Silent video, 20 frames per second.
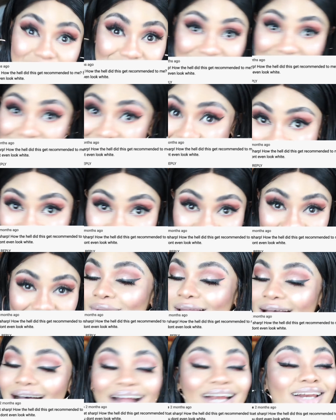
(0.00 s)
seeing.
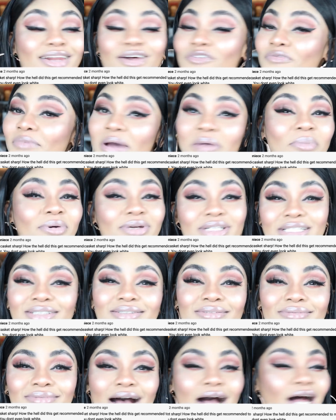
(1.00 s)
I love my
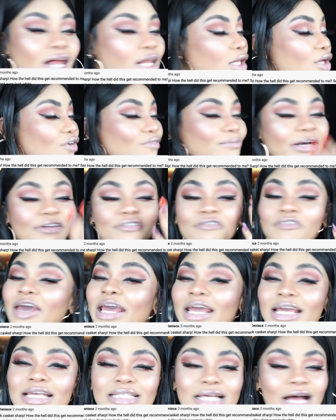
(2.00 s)
body. I love my
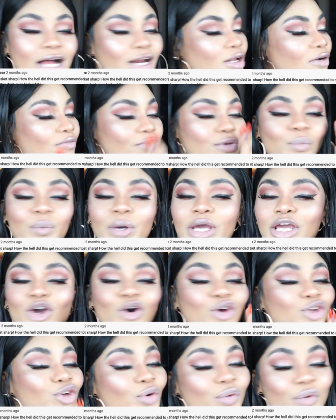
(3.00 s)
face. I love the way
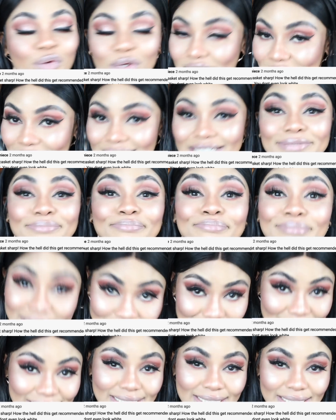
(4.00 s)
God created
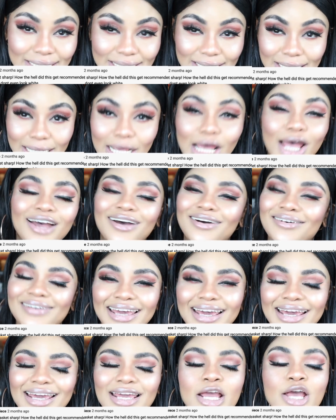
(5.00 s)
me.
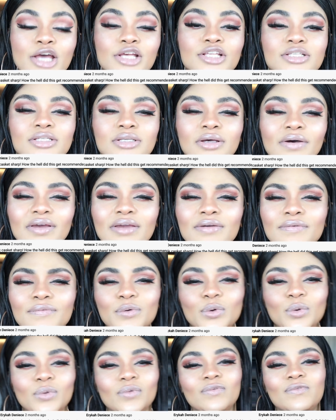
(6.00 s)
Okay, so if
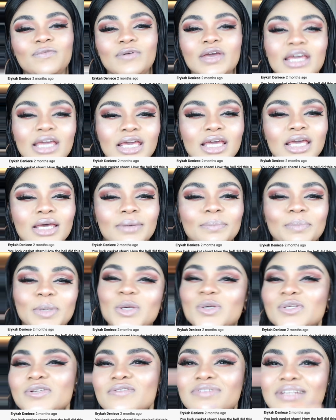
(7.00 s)
you think
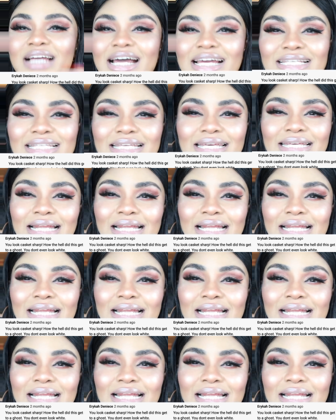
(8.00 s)
because of skin,